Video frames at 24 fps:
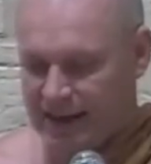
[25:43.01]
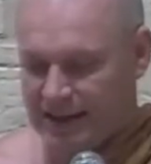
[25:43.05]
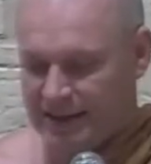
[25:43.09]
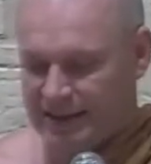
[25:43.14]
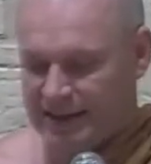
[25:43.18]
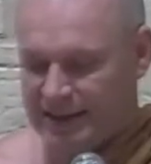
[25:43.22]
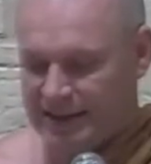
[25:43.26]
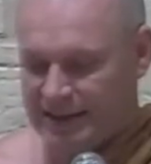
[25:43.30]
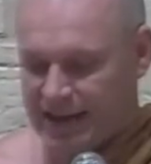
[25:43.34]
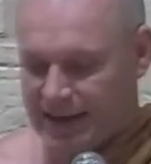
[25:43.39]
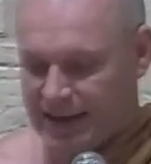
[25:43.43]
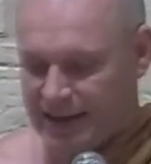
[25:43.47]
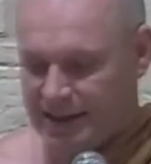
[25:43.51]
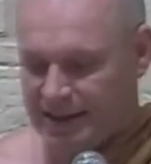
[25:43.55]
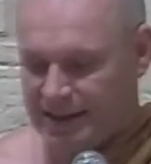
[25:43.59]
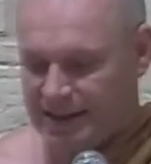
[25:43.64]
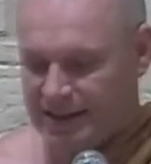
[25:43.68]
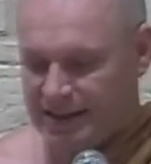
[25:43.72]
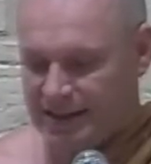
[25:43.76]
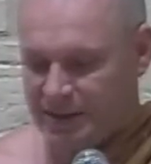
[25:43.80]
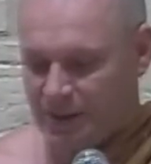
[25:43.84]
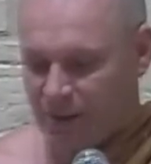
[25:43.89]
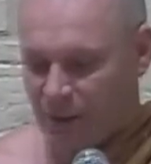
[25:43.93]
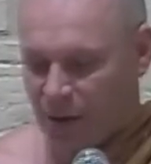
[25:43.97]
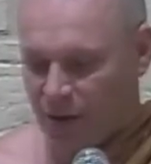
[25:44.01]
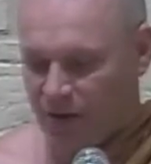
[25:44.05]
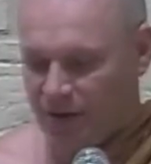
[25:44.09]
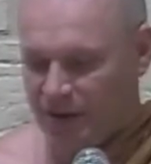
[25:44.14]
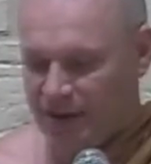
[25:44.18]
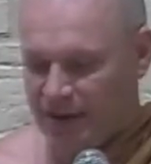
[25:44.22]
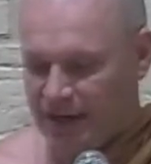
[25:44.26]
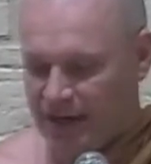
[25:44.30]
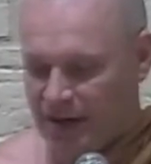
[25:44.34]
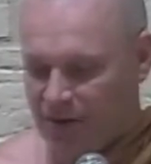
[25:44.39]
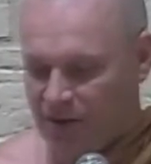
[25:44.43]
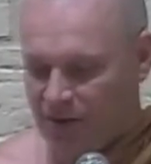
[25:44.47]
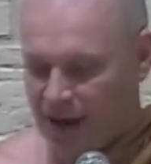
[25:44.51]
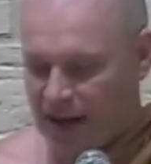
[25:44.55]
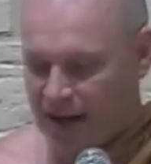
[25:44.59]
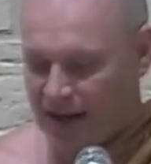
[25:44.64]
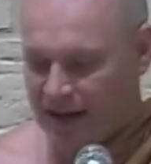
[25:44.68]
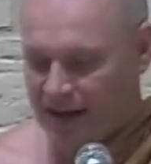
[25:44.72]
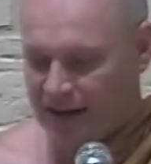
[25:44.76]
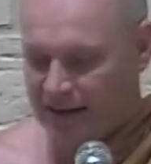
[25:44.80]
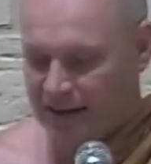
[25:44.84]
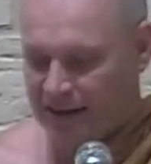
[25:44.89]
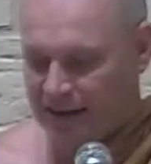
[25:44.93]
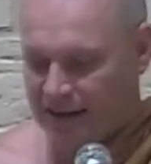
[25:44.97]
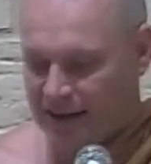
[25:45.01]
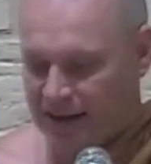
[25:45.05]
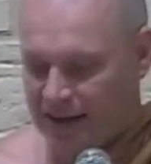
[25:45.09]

sets his body erect,